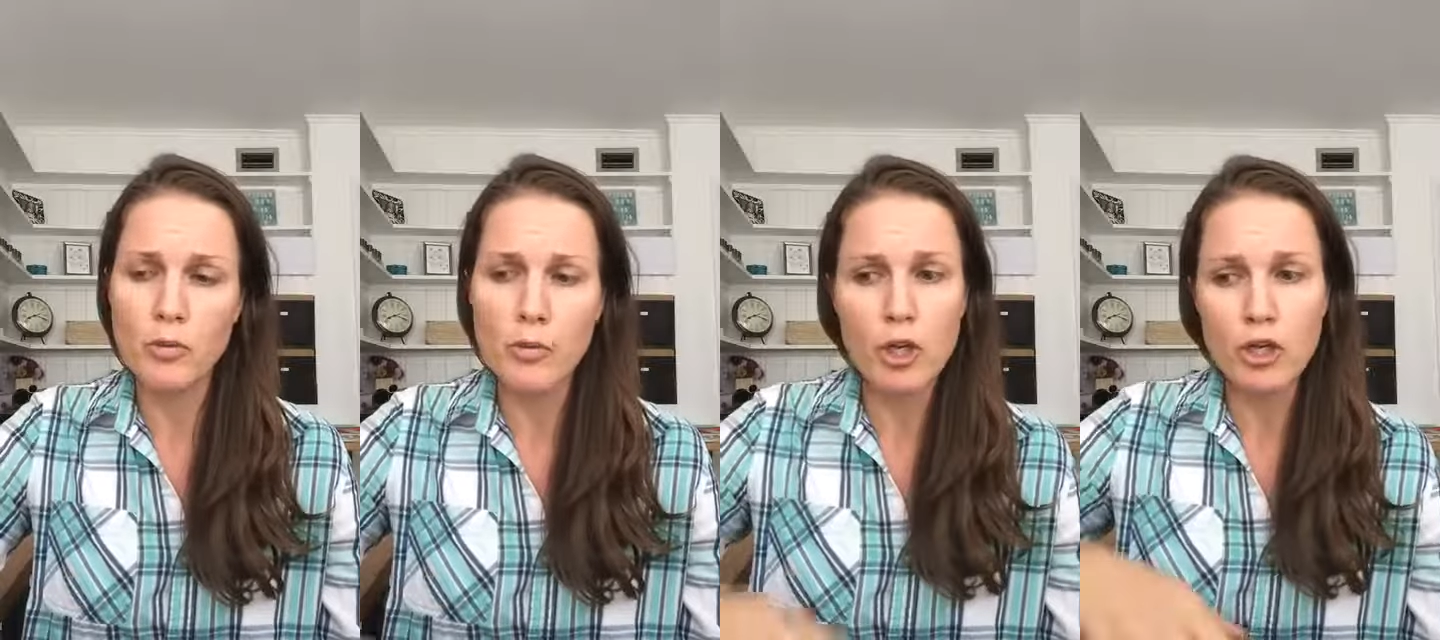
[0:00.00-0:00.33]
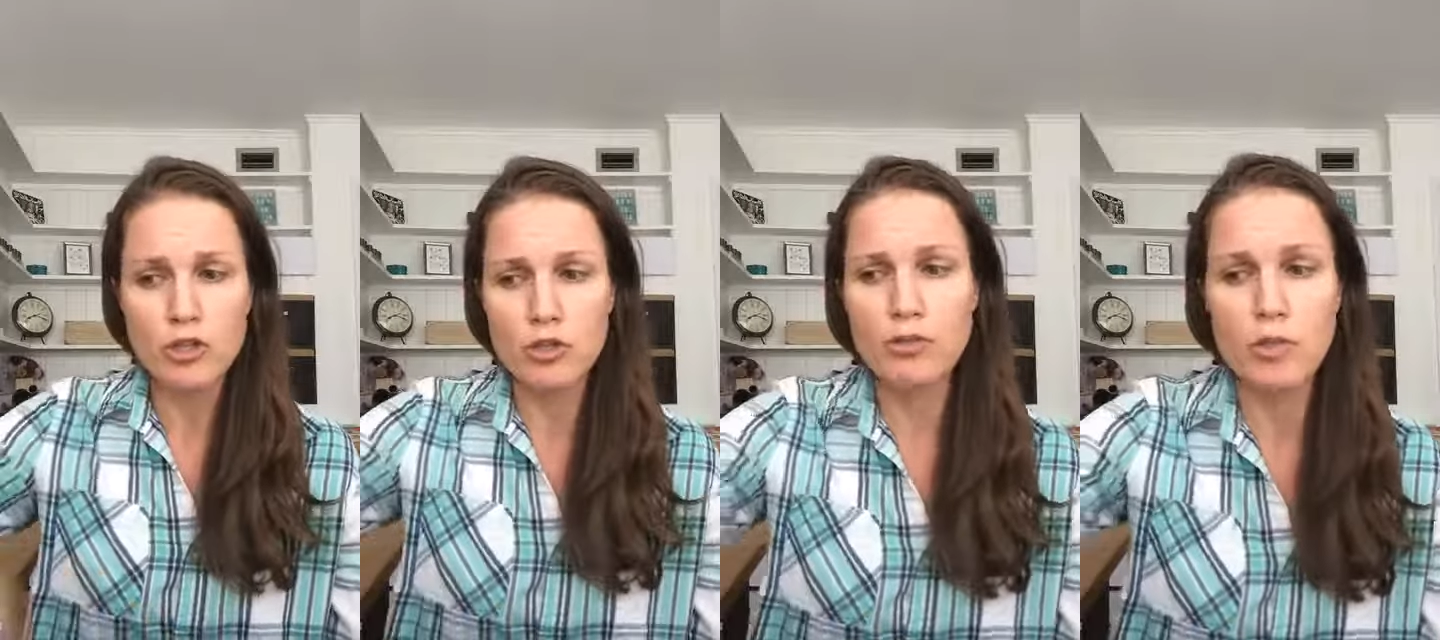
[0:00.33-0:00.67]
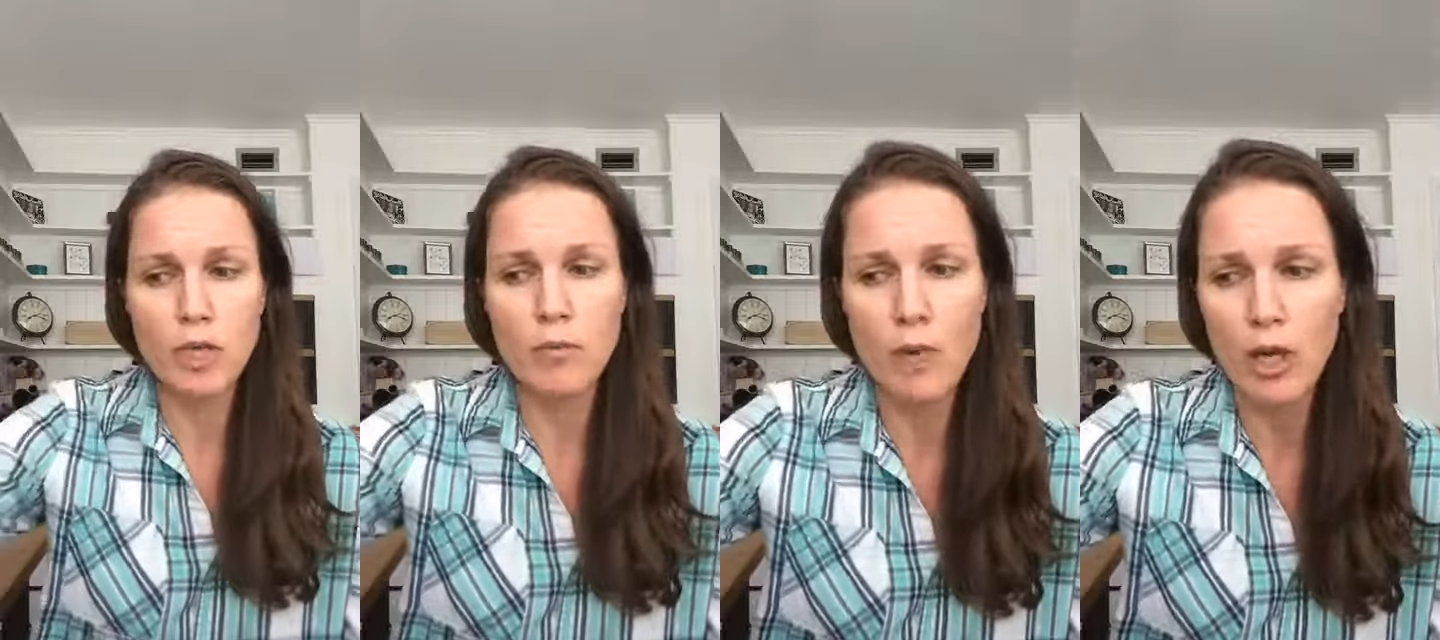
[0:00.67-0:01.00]
me because you
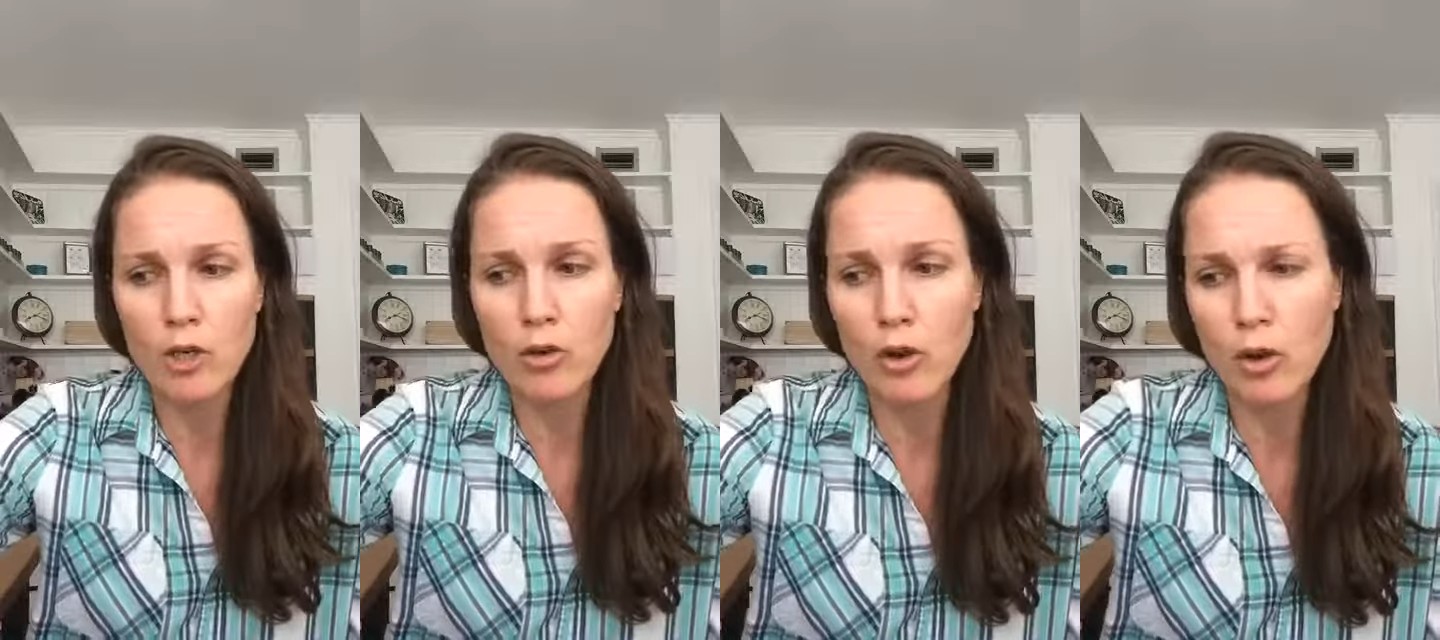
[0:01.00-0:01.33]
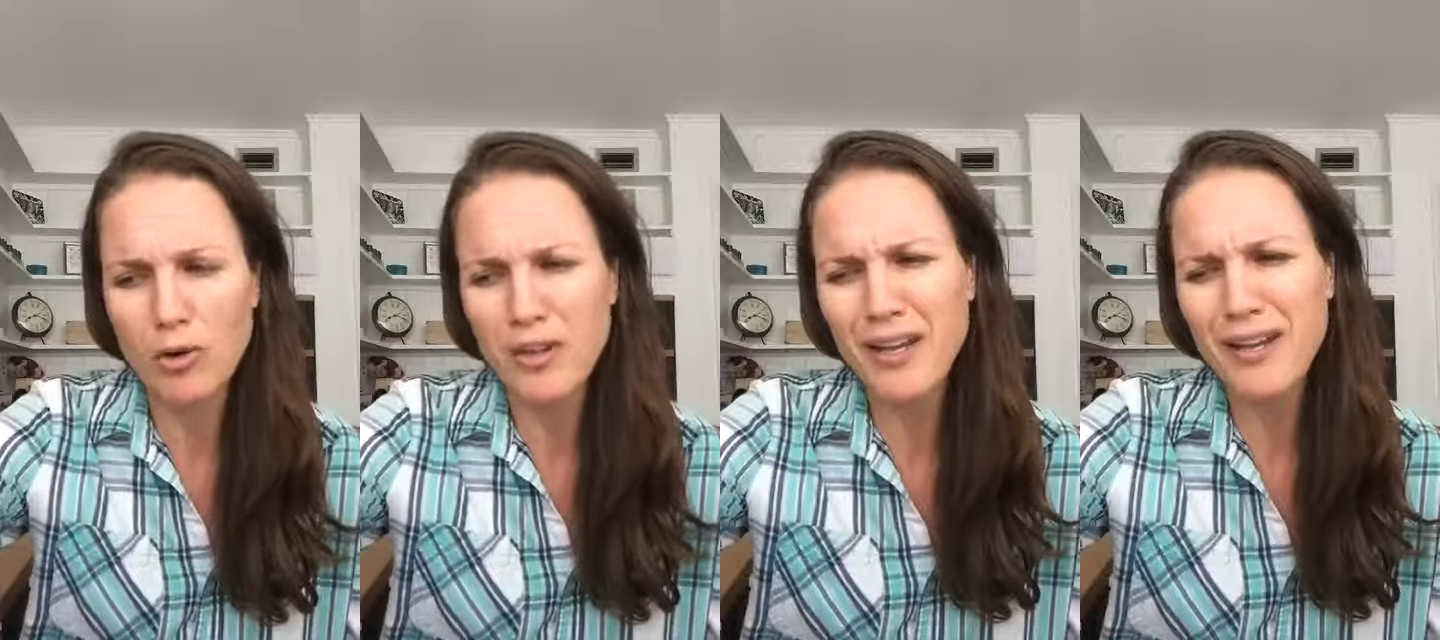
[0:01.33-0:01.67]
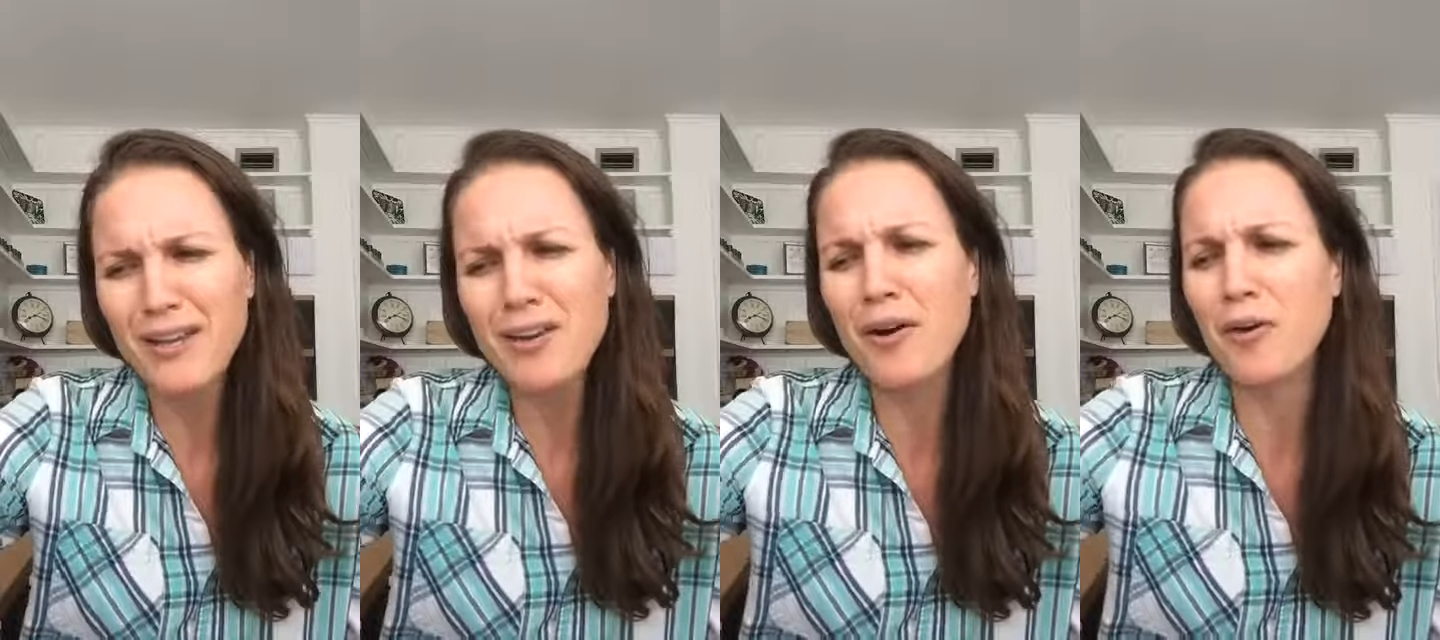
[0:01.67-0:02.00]
didn't make your goal. Like,
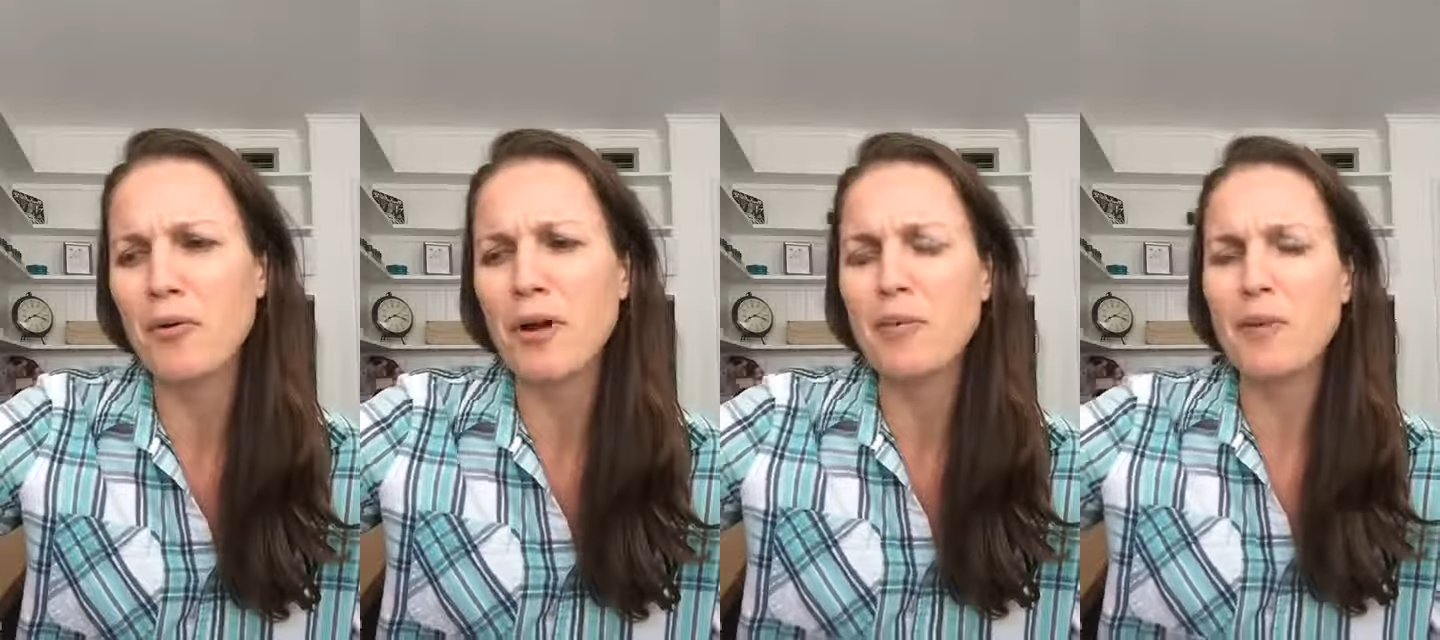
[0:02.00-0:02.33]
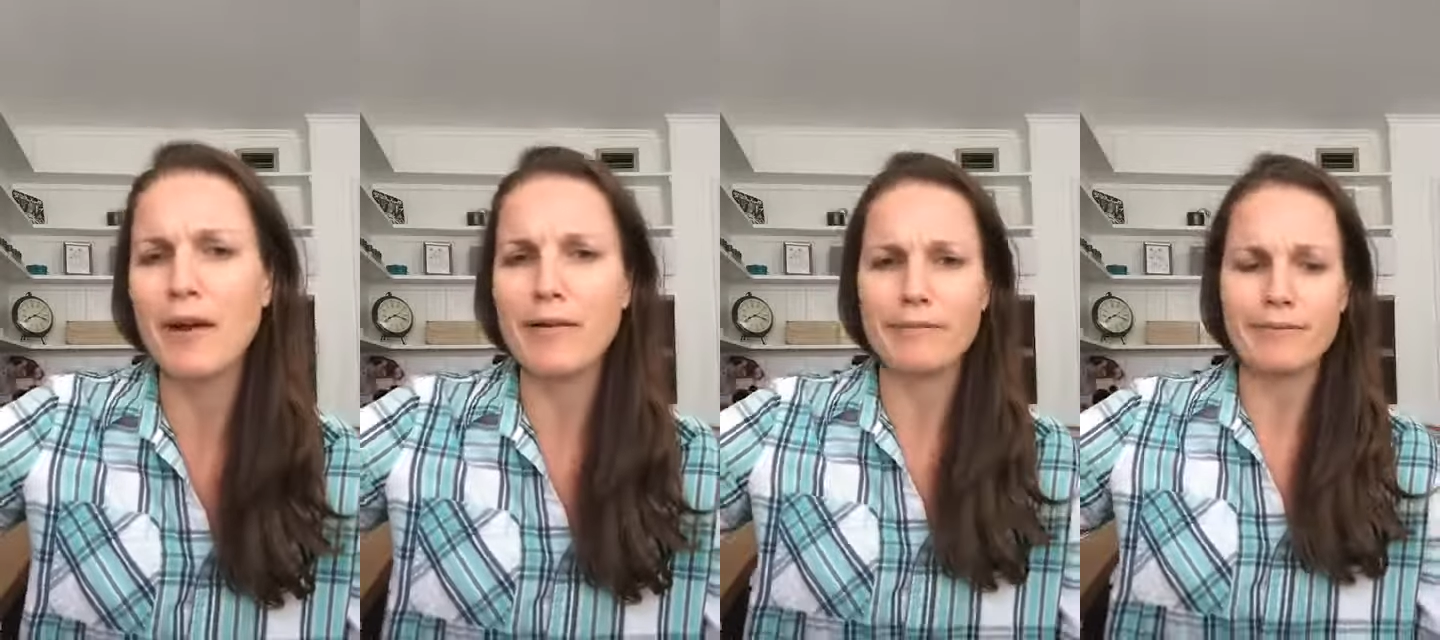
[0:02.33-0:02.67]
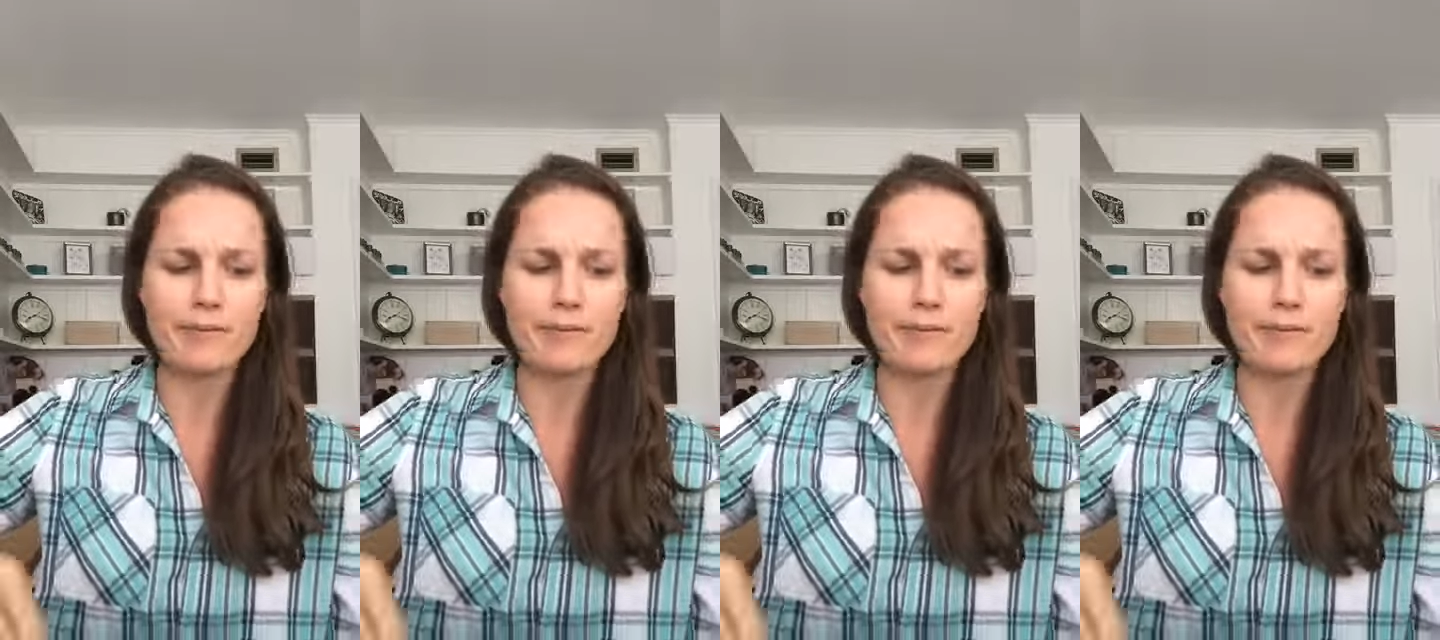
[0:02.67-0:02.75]
no, come on.